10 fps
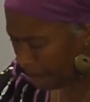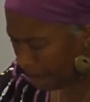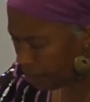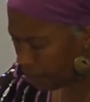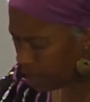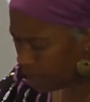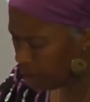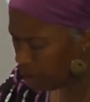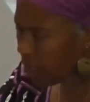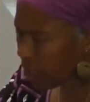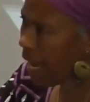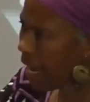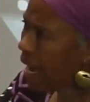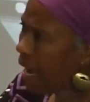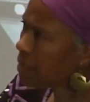If we look
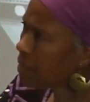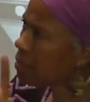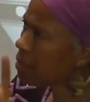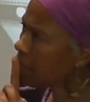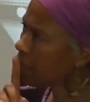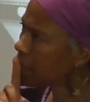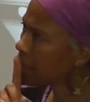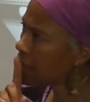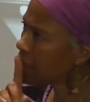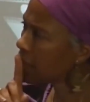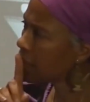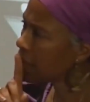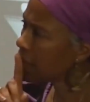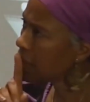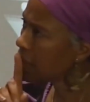at
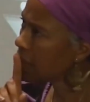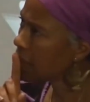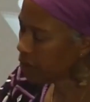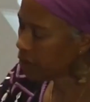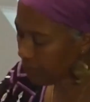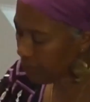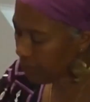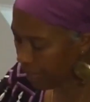culture